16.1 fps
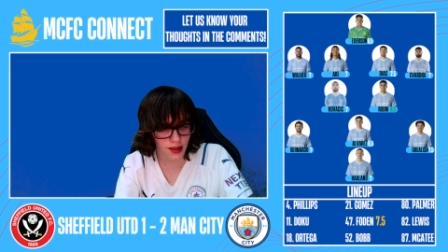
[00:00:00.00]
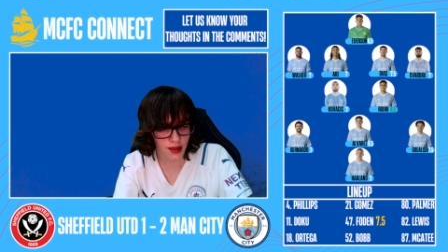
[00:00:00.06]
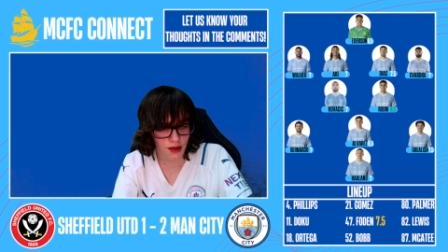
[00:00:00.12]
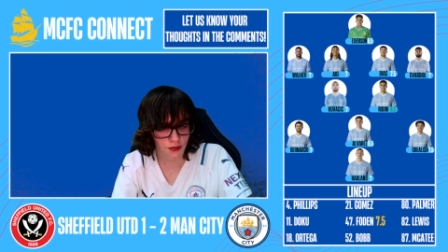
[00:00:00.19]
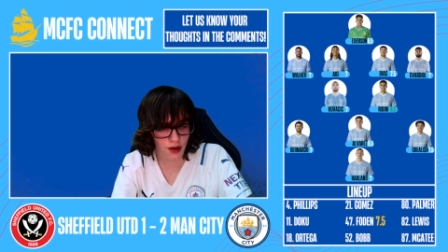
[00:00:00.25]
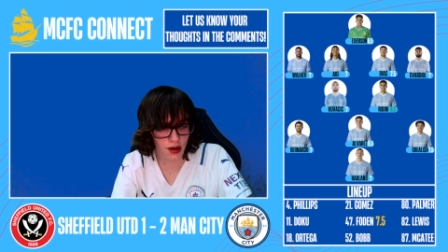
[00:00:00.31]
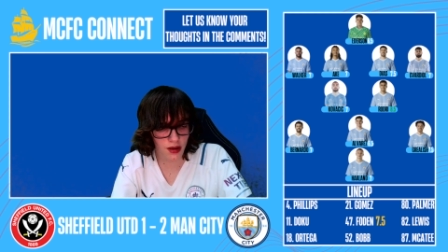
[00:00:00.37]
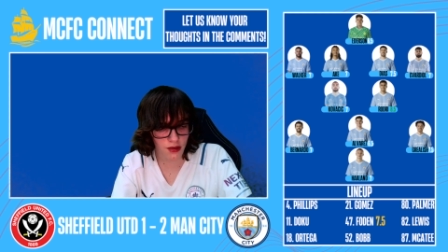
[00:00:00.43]
that
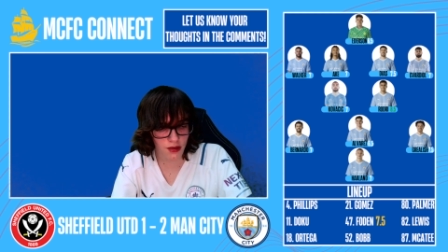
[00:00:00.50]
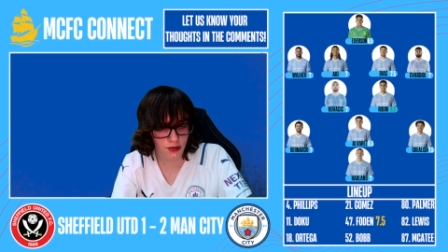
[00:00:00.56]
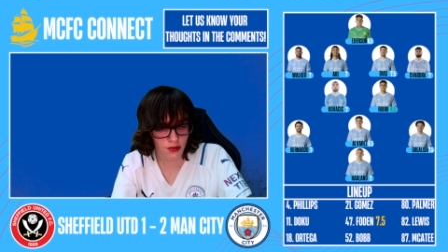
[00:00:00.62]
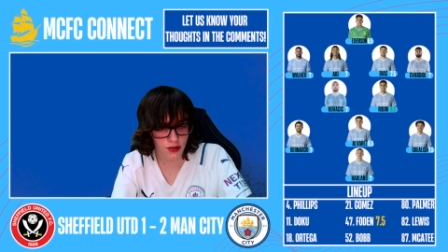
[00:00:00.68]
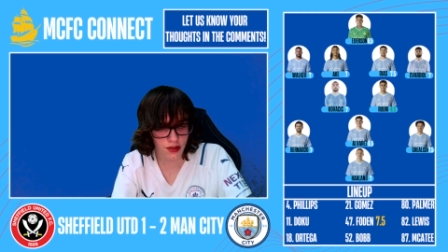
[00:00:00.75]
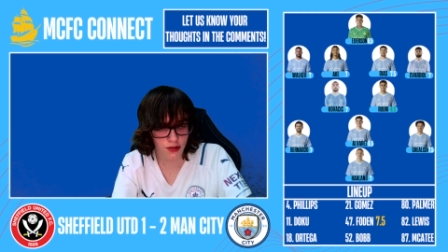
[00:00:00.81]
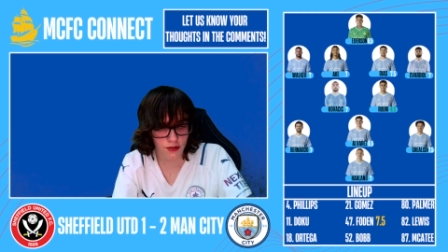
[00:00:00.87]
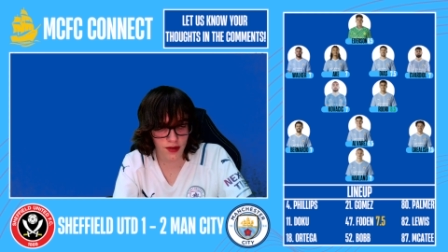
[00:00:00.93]
right? Or is
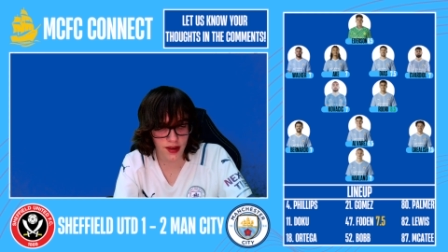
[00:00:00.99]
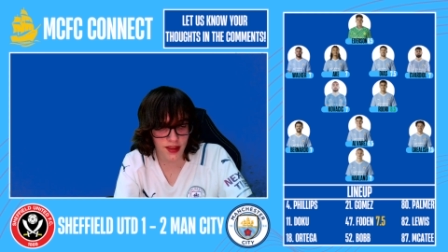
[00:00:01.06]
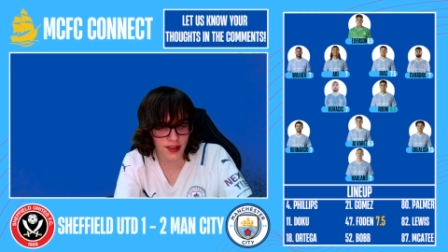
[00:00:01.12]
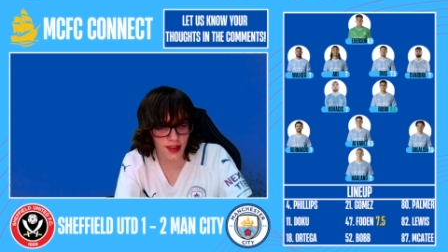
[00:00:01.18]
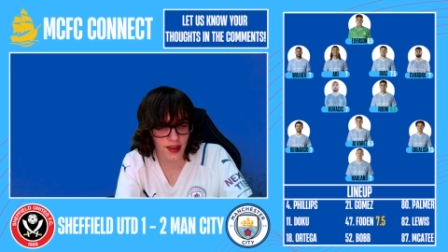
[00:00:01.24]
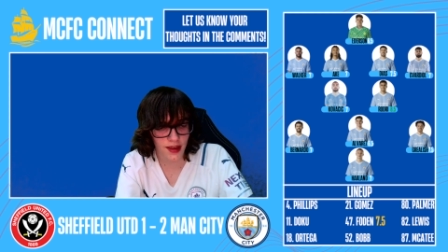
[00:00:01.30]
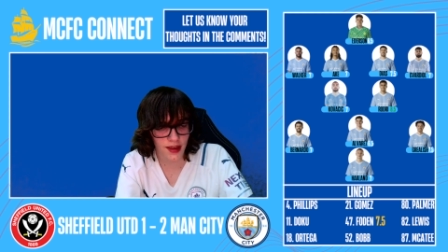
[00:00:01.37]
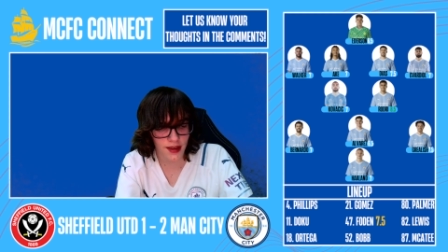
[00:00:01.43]
he
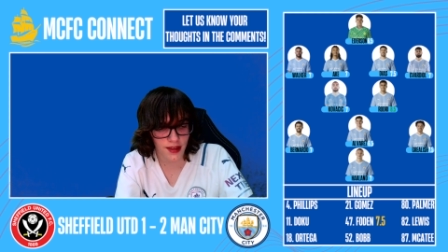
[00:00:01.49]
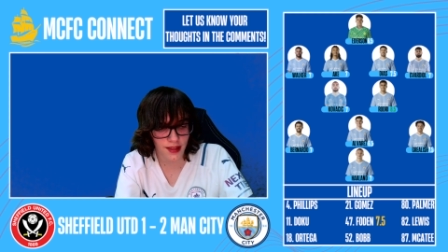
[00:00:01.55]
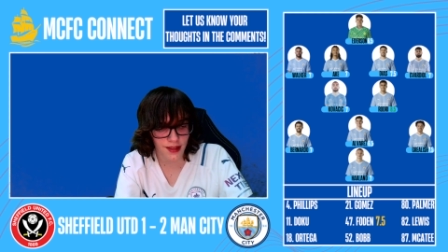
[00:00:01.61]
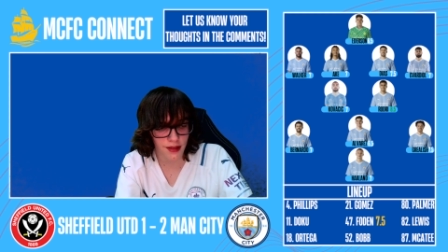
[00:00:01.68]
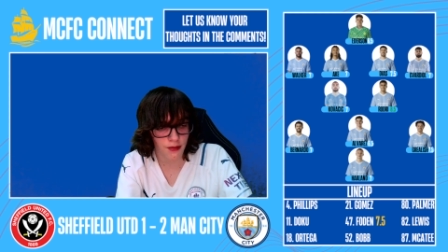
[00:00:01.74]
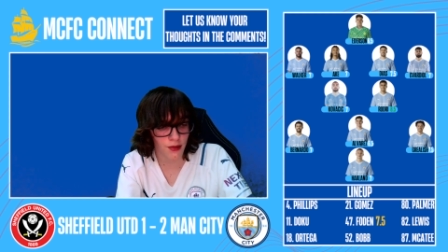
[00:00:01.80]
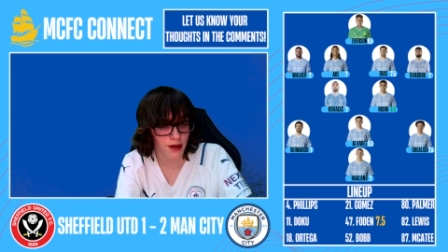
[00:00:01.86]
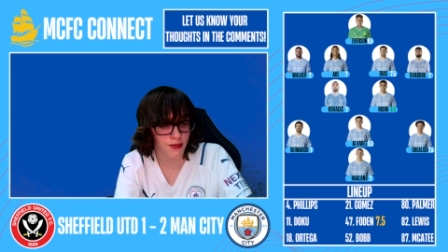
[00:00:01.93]
26?
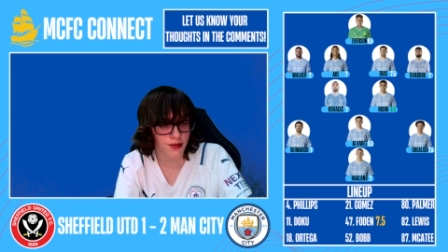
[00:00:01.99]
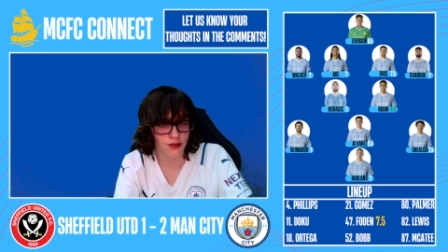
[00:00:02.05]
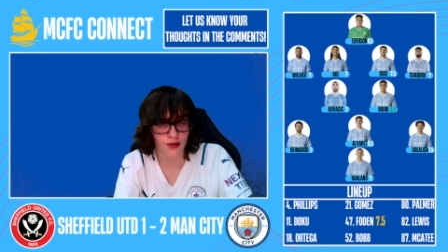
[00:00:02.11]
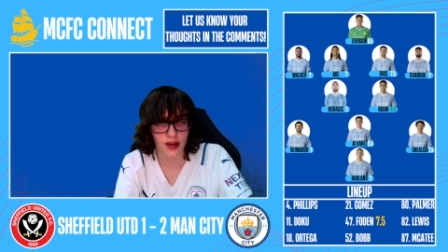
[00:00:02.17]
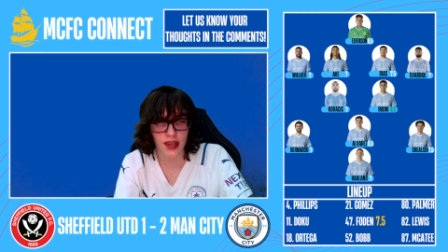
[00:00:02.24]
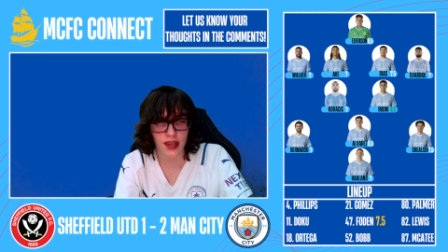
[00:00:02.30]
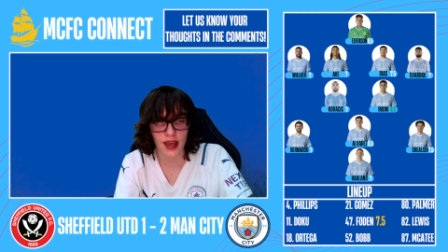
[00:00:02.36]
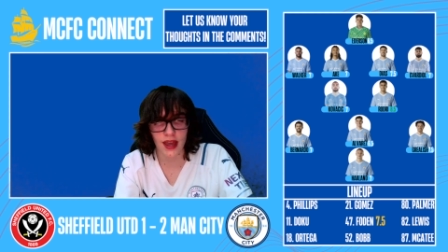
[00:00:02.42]
Might be
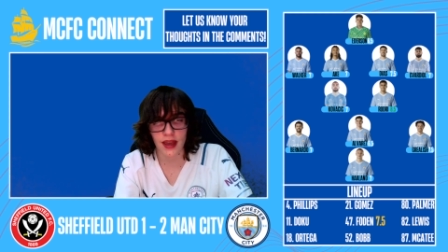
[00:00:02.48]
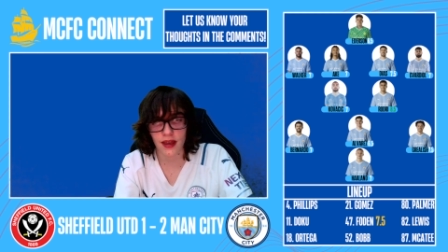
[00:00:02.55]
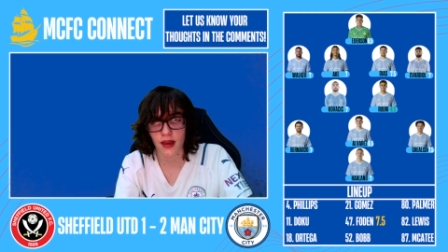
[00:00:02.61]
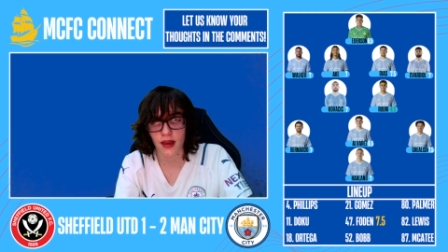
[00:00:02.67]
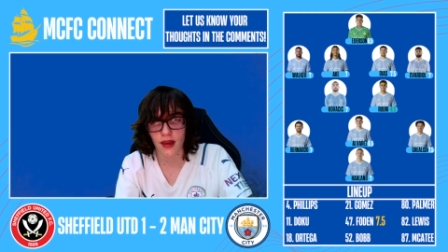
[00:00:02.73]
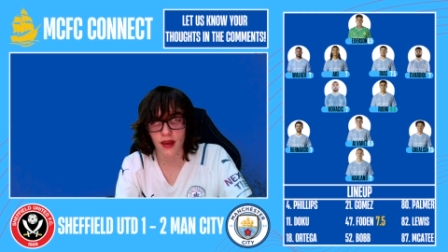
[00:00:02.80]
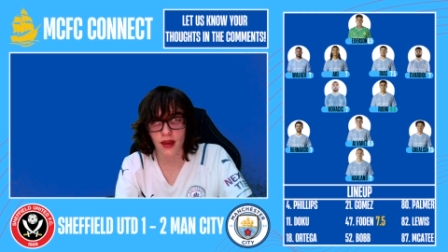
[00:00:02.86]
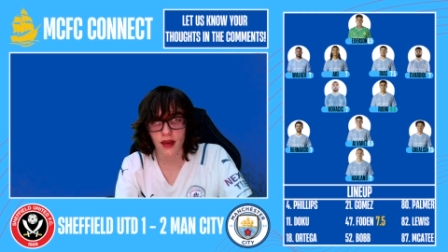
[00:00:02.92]
28.
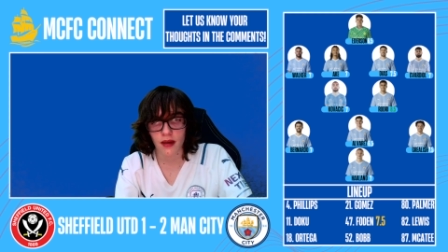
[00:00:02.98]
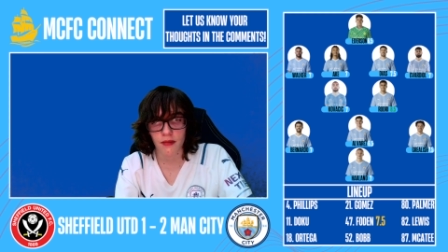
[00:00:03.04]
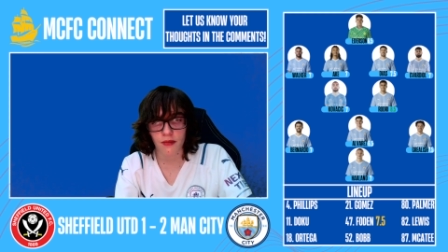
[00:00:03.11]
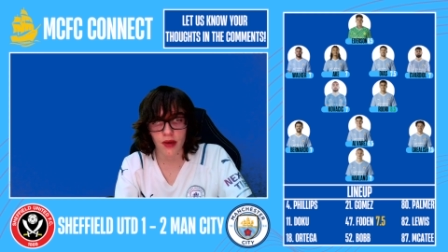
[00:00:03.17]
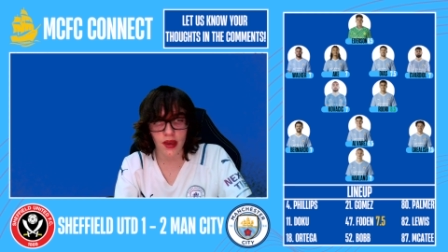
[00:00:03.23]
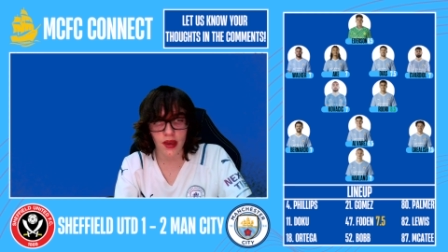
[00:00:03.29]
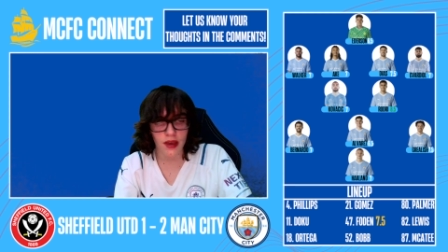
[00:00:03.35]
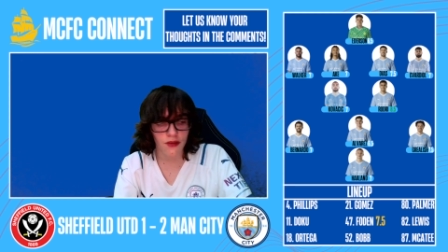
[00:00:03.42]

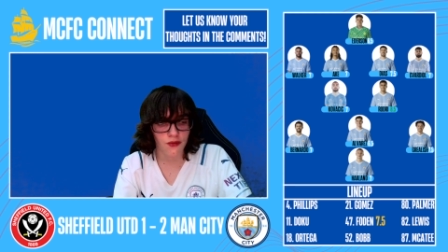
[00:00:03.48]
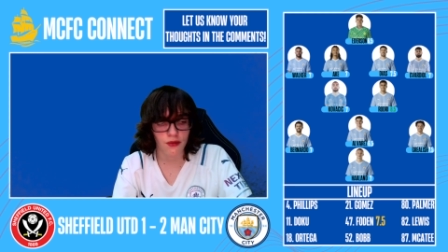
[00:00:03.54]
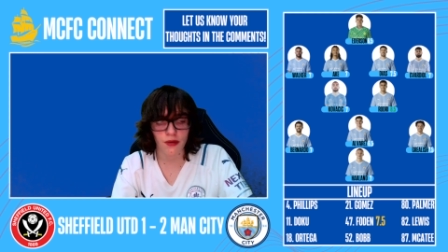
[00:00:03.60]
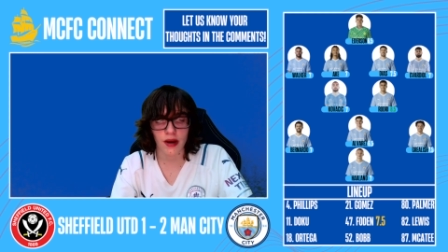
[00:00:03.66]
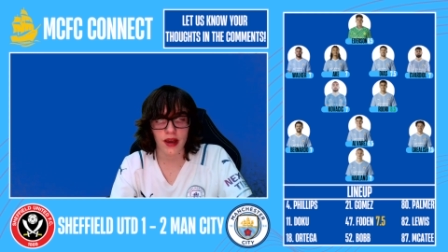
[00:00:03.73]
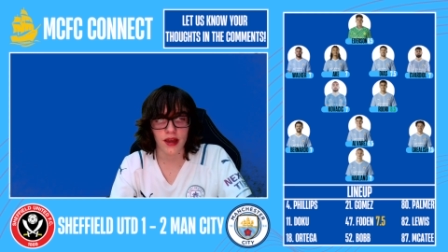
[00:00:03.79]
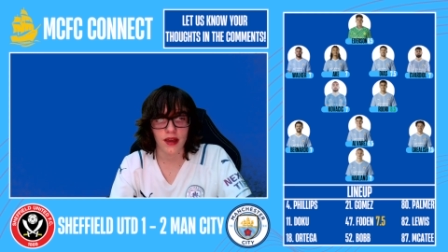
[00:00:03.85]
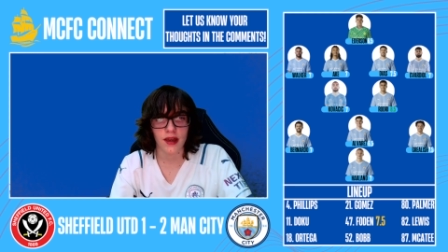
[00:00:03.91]
But either
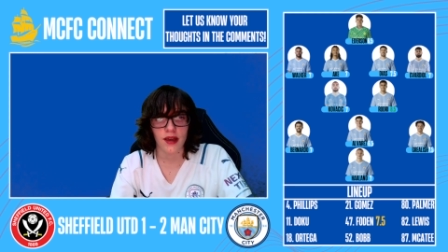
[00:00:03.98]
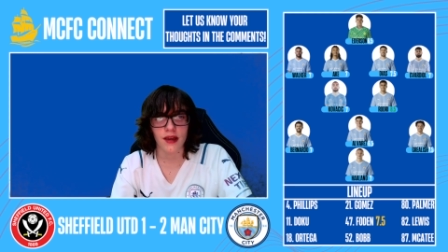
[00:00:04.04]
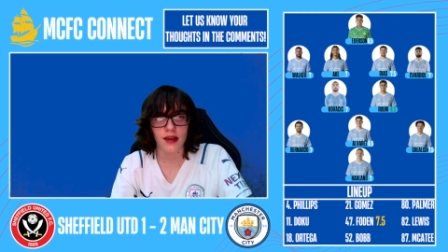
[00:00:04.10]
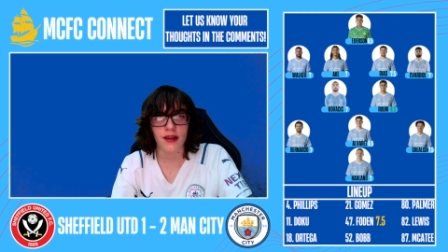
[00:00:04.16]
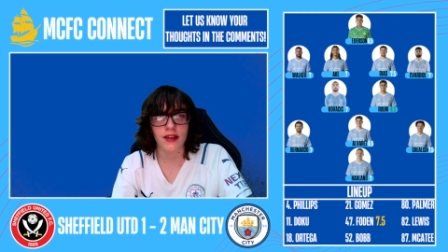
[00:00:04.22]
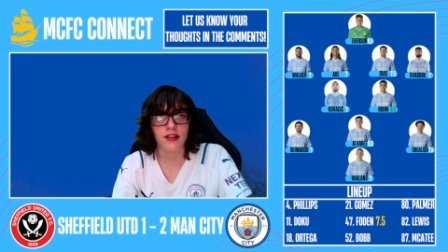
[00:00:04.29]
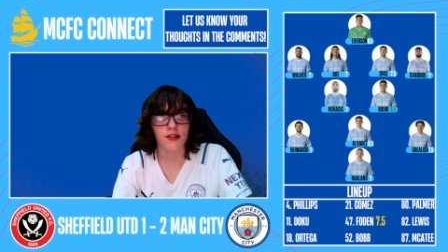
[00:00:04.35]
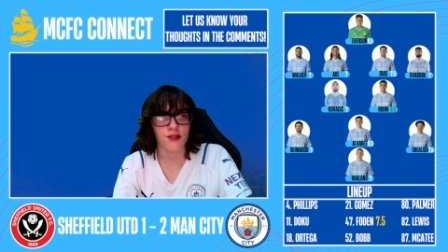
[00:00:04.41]
way,
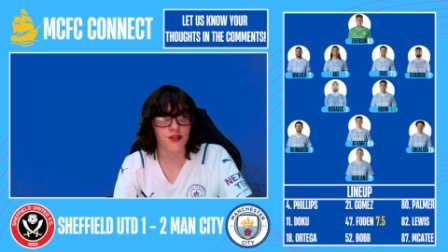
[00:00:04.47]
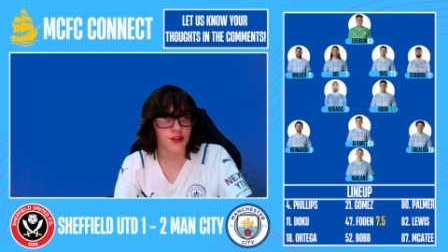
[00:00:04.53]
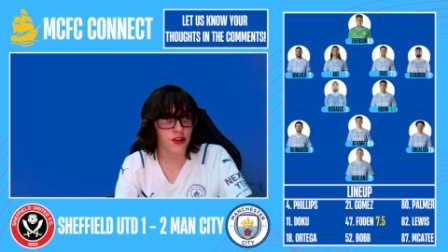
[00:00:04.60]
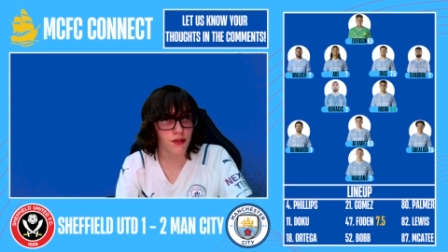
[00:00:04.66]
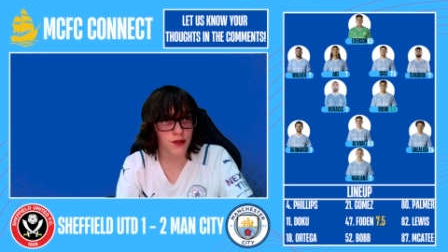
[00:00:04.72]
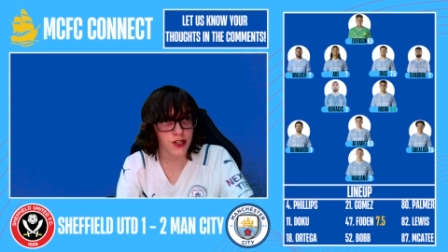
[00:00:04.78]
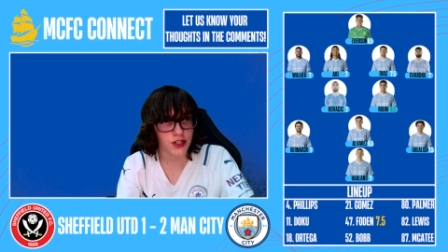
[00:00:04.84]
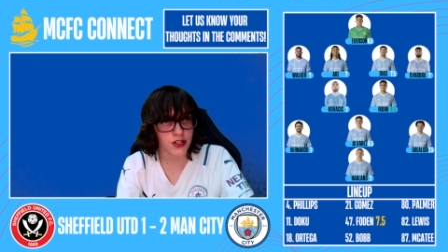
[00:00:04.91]
he's got so much